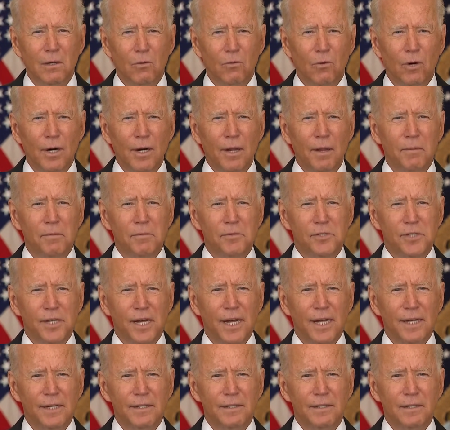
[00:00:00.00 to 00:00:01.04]
One of them
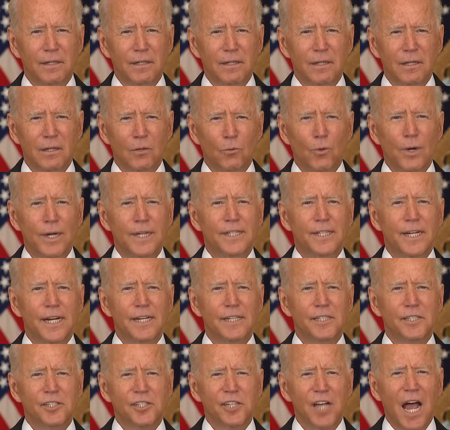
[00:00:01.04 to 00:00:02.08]
said, "We
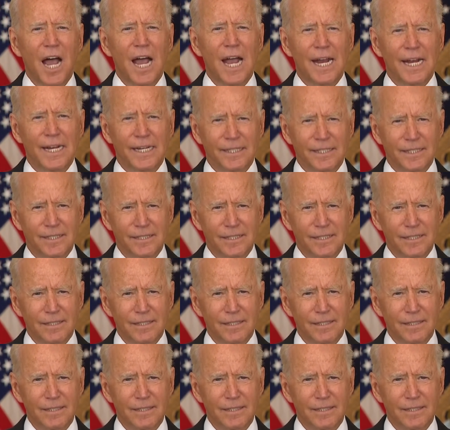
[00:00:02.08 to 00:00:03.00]
teach science,